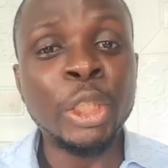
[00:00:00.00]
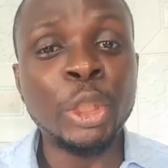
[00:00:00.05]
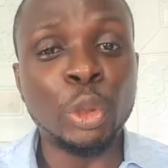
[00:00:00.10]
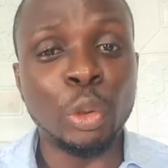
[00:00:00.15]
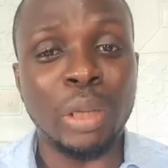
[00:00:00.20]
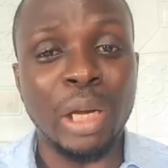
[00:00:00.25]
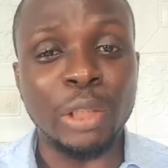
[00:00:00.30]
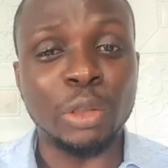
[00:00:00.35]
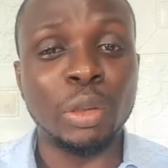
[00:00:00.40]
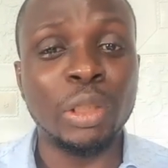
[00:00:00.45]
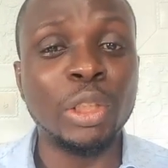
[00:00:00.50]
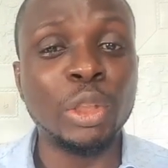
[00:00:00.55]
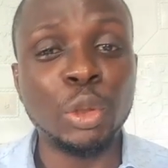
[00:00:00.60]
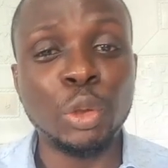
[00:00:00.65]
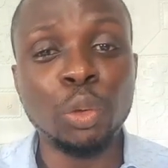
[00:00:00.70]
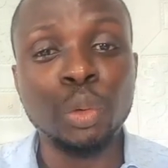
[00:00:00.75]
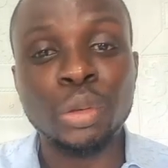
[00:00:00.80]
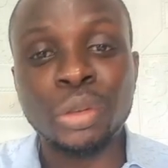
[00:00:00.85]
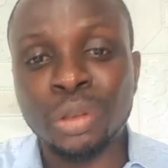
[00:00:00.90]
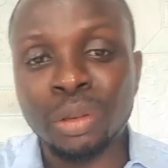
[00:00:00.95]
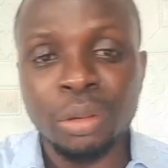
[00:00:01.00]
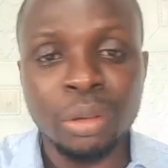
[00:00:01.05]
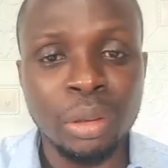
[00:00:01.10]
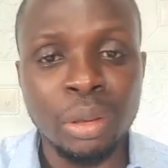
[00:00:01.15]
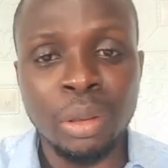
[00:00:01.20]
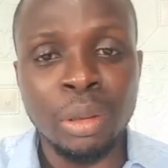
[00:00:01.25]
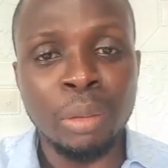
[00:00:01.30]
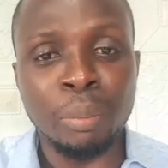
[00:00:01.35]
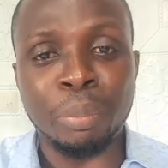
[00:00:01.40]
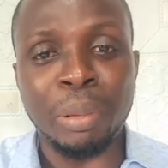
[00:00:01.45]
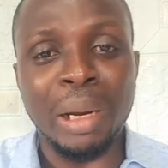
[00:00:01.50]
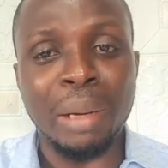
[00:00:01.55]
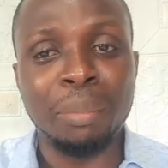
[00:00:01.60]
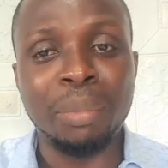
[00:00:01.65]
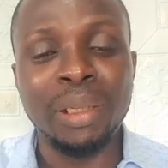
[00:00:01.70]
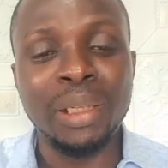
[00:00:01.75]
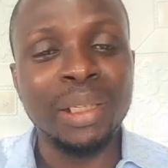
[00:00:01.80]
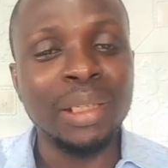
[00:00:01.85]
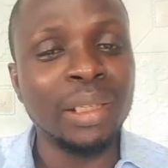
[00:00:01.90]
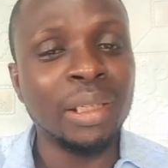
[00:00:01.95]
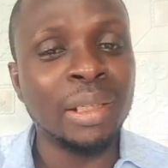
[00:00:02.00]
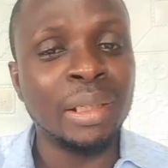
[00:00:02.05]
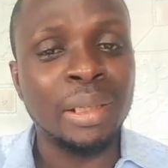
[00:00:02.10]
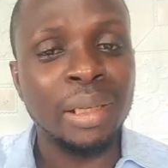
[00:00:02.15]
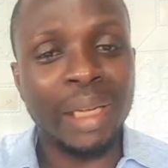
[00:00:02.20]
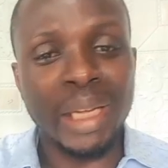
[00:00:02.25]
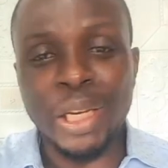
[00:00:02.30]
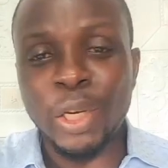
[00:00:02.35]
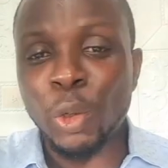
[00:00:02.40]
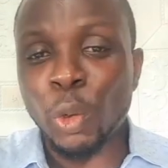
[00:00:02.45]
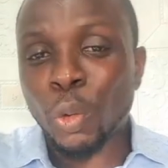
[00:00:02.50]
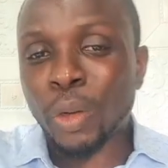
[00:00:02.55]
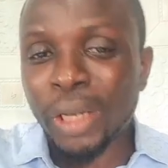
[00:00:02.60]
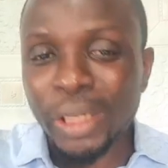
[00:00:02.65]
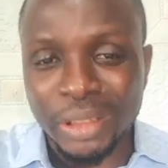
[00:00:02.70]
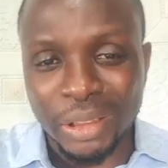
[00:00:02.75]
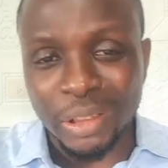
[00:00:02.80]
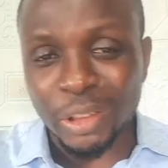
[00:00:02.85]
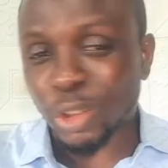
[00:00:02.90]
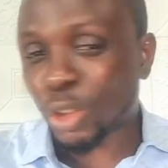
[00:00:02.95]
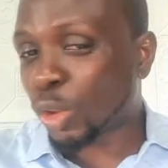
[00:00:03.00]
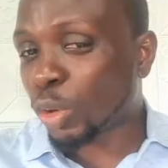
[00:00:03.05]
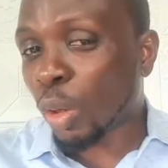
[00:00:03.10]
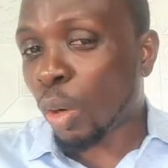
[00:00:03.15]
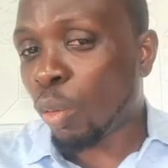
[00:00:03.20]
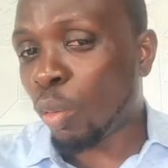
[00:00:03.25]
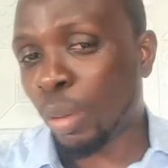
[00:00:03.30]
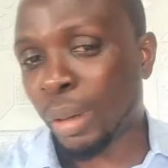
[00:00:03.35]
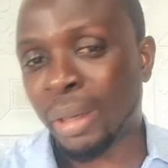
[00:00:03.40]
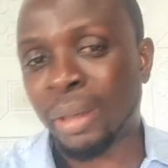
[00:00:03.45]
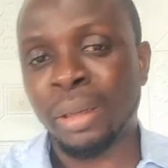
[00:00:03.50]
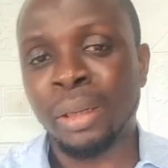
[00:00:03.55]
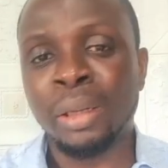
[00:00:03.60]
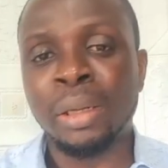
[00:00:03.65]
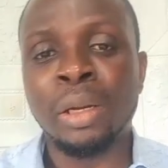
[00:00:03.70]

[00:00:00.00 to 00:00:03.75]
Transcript: you can actually use probably a location somewhere.